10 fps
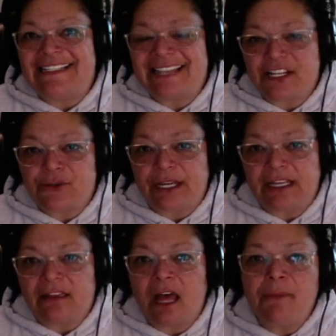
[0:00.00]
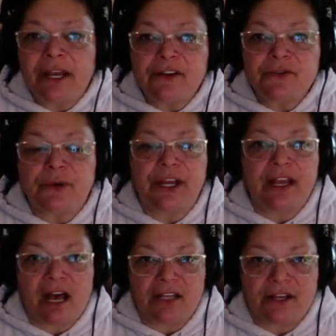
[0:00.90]
century, lawbreakers were
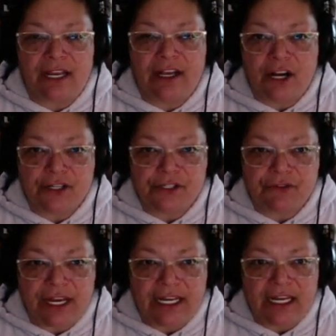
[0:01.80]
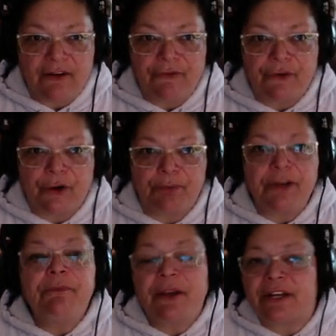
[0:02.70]
incarcerated for
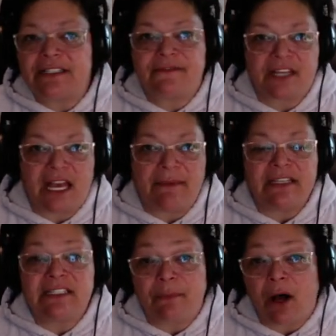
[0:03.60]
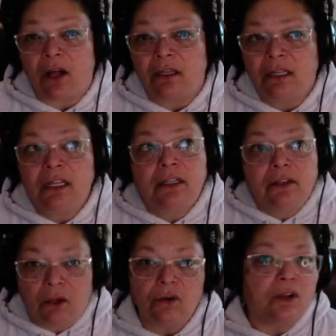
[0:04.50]
brief periods of time in small
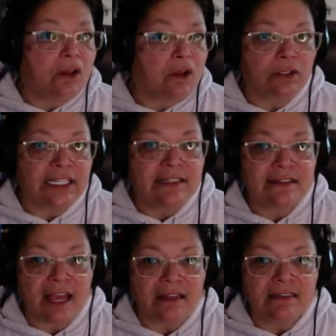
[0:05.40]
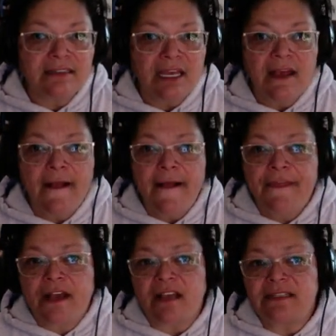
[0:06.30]
local holding cells.
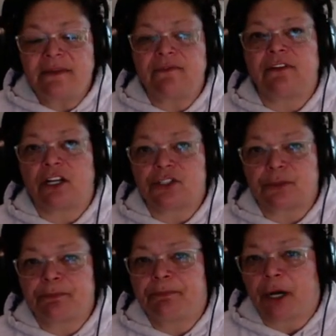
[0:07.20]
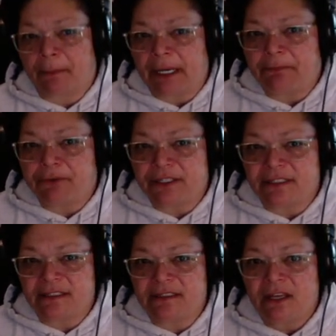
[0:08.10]
The concept of larger permanent
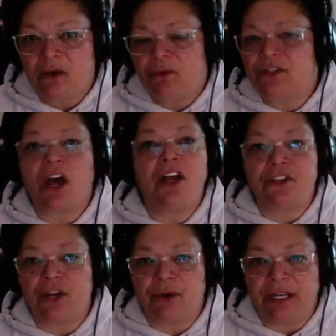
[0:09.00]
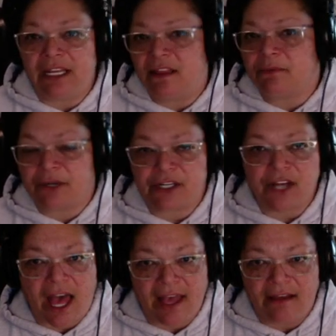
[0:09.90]
prisons was unknown in the British
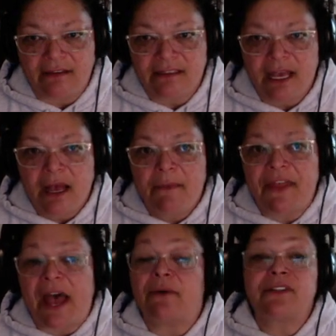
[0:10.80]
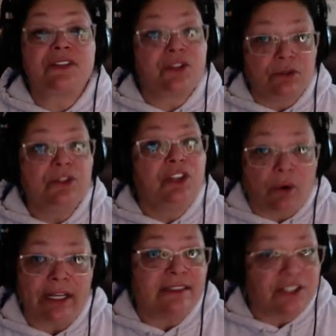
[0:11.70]
Isles, but that was soon
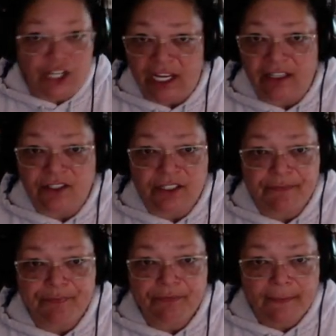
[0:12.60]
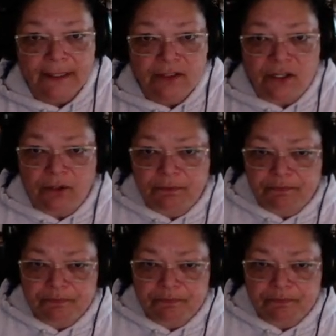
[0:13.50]
going to change. So,